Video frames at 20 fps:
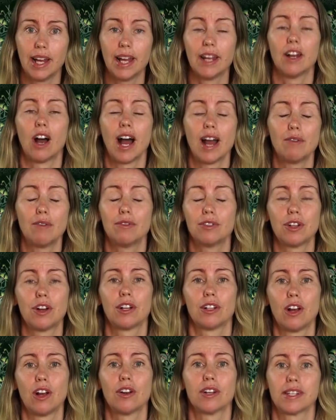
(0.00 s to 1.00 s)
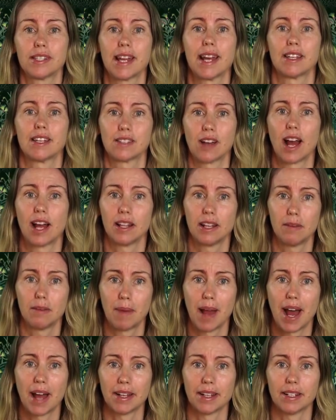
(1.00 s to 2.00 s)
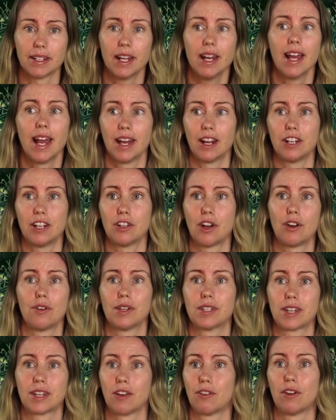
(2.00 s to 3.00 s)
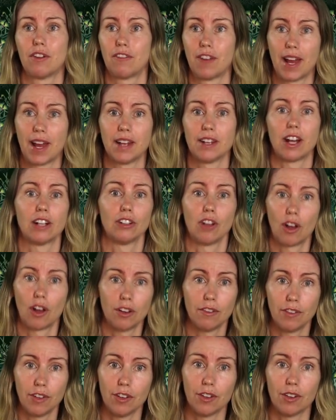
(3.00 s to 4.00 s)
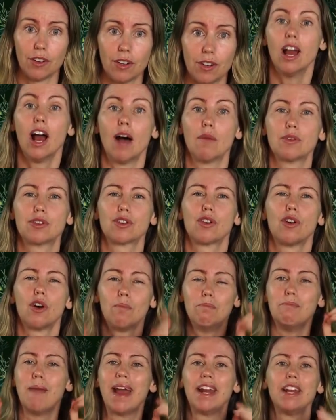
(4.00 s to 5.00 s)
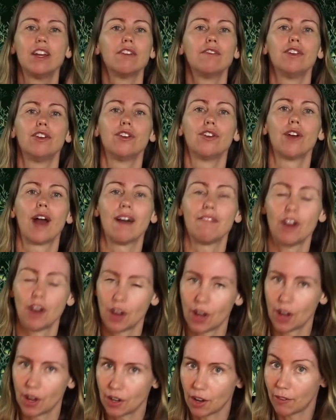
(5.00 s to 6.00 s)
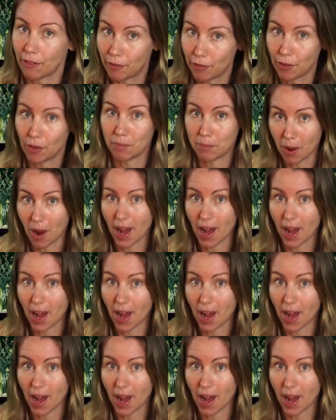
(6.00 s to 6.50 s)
And I will no longer stay silent about it, and I know it's going to offend a lot of you. I'm sure many of you have heard of foot